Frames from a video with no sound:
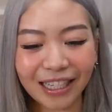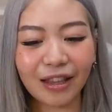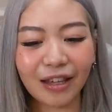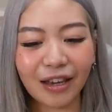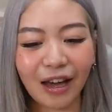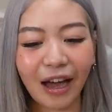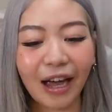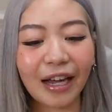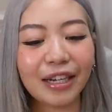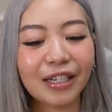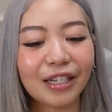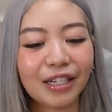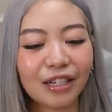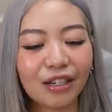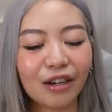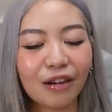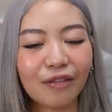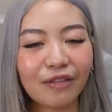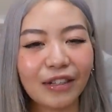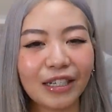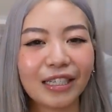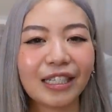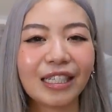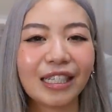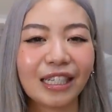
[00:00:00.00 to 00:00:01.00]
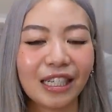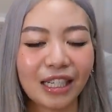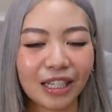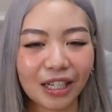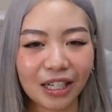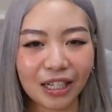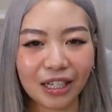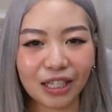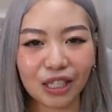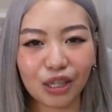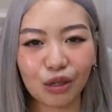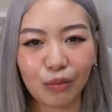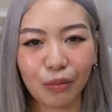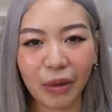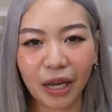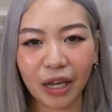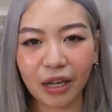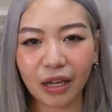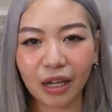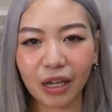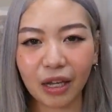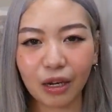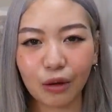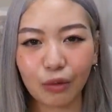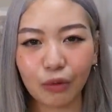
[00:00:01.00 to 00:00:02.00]
The idea of this sneaker is to
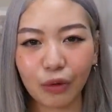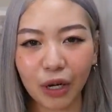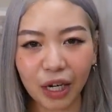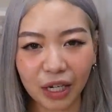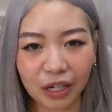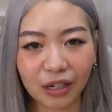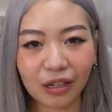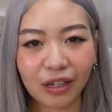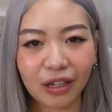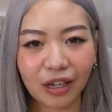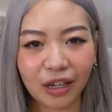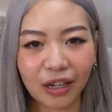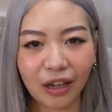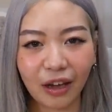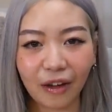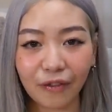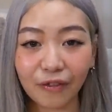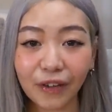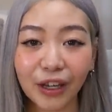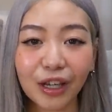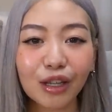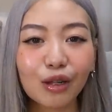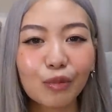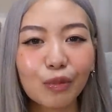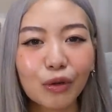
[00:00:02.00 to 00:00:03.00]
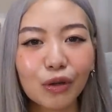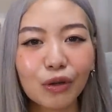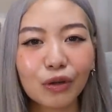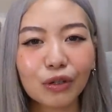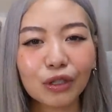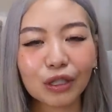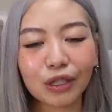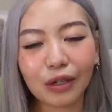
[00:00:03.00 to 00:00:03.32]
make it readily available.